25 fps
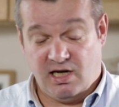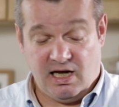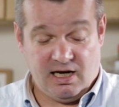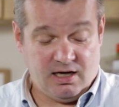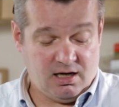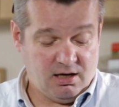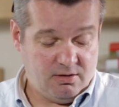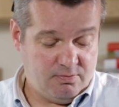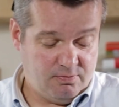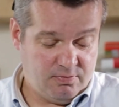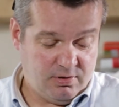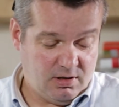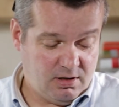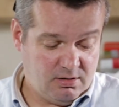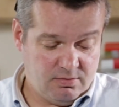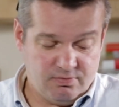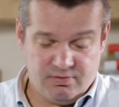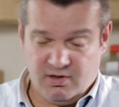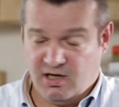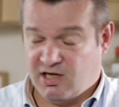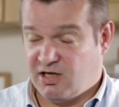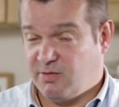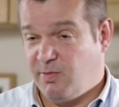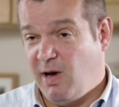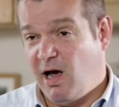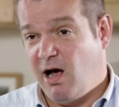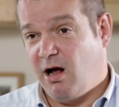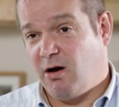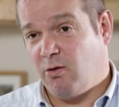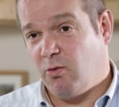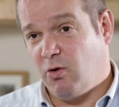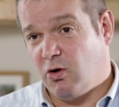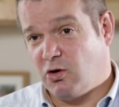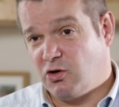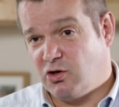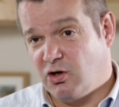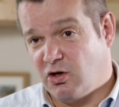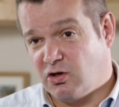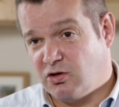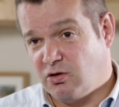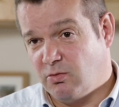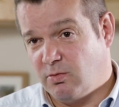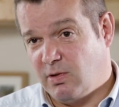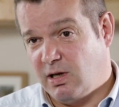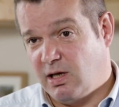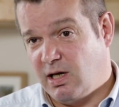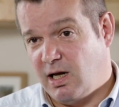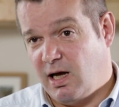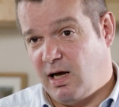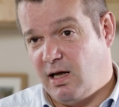like a, a, a smartwatch or
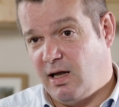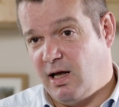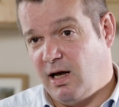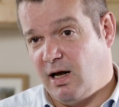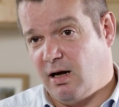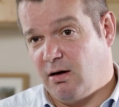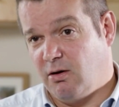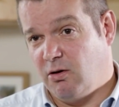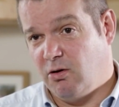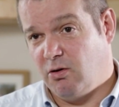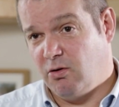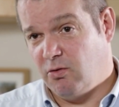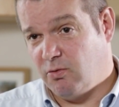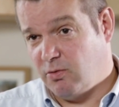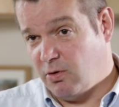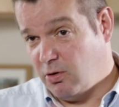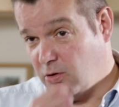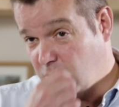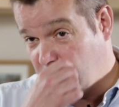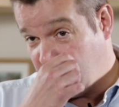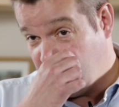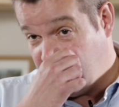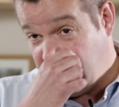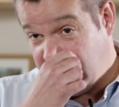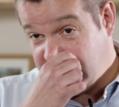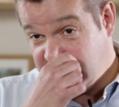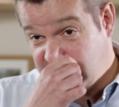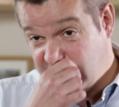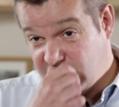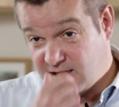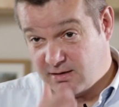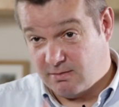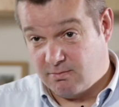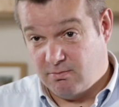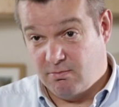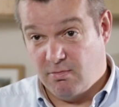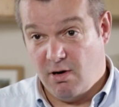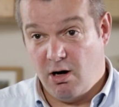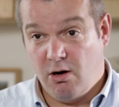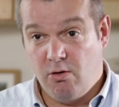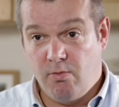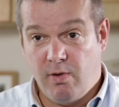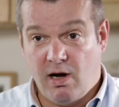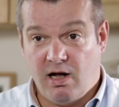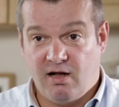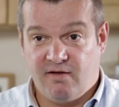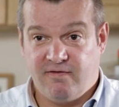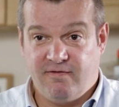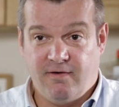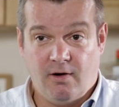something like that, or, or the latest
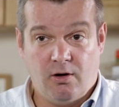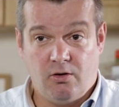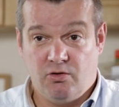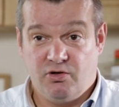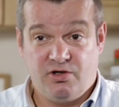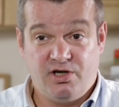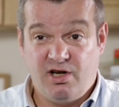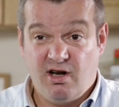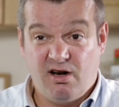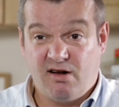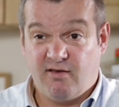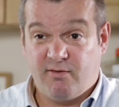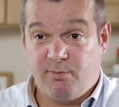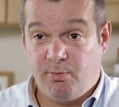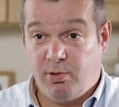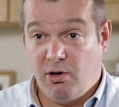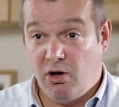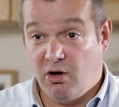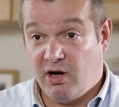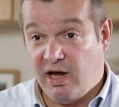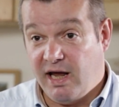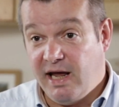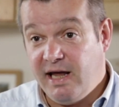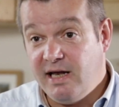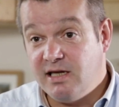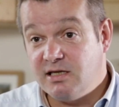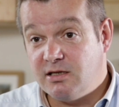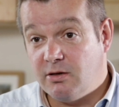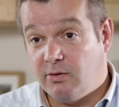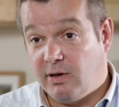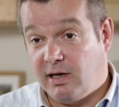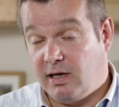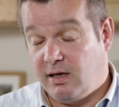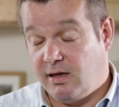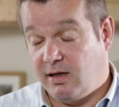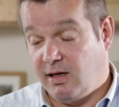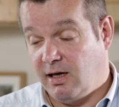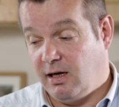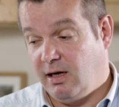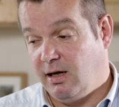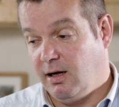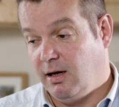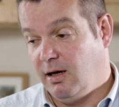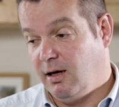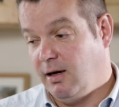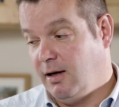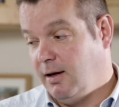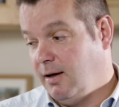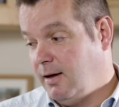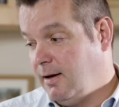mobile phones. You don't have to plug it into anything.
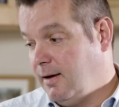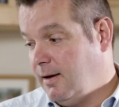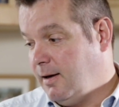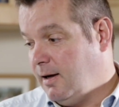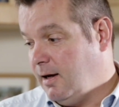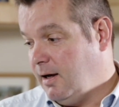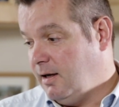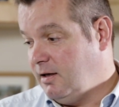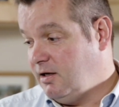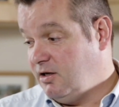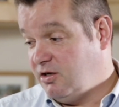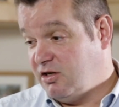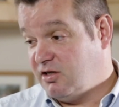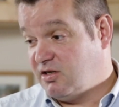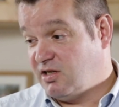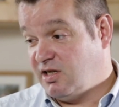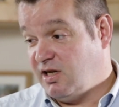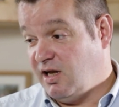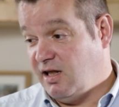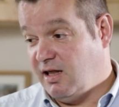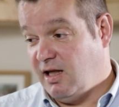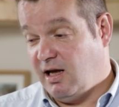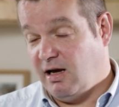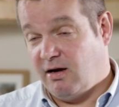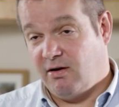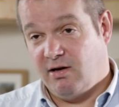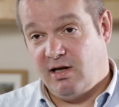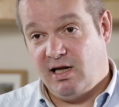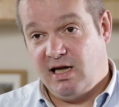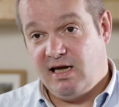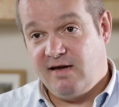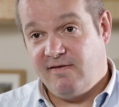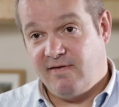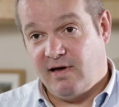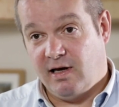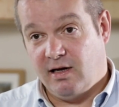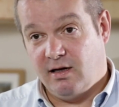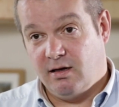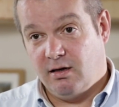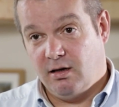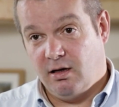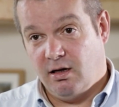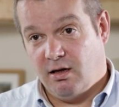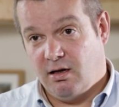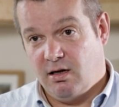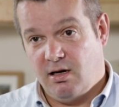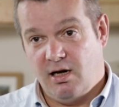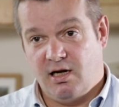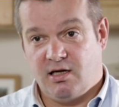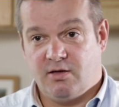You just sit there and leave it.
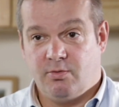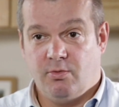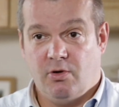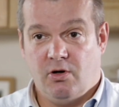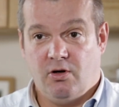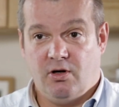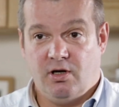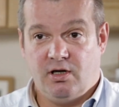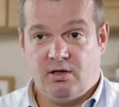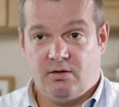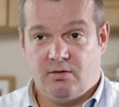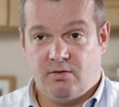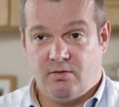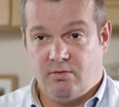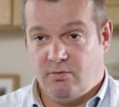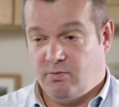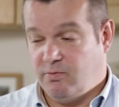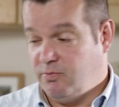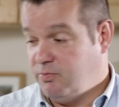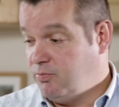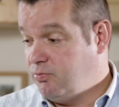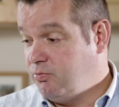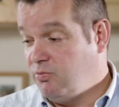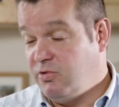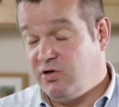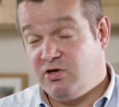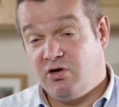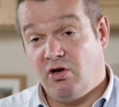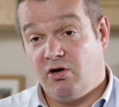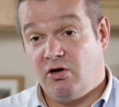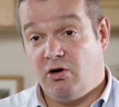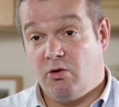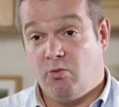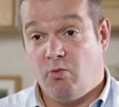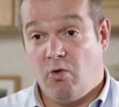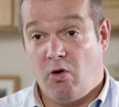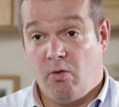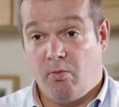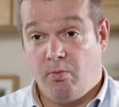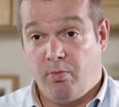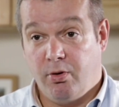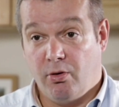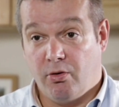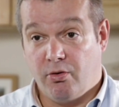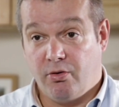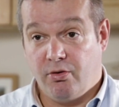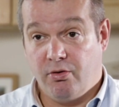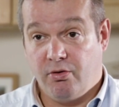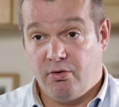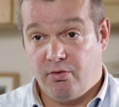And the next morning, there's only got one
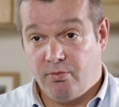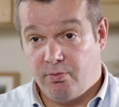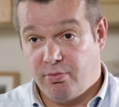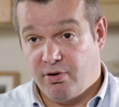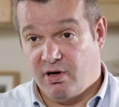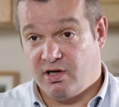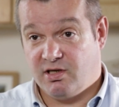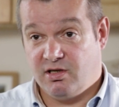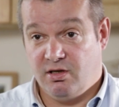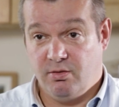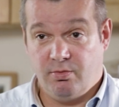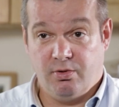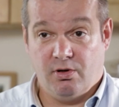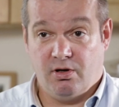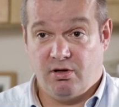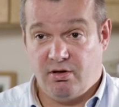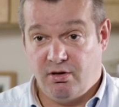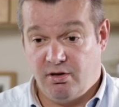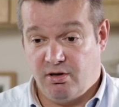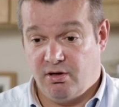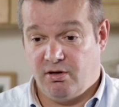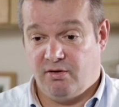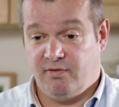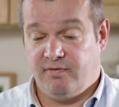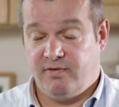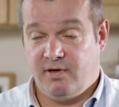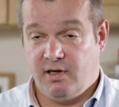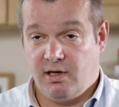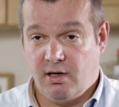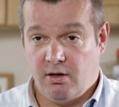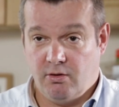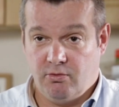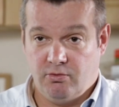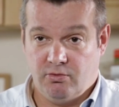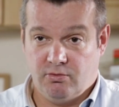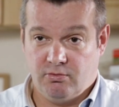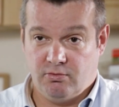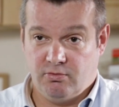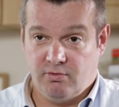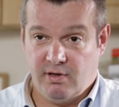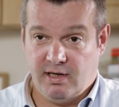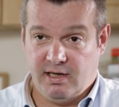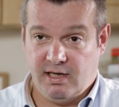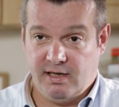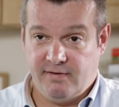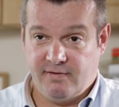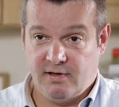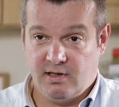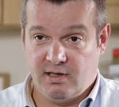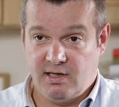button, press the button and off you go,
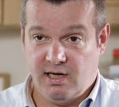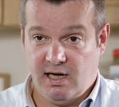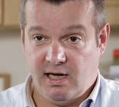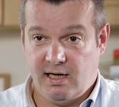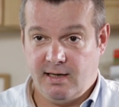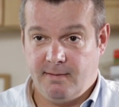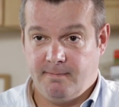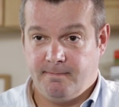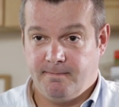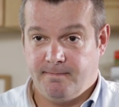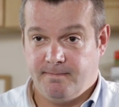ready for the day.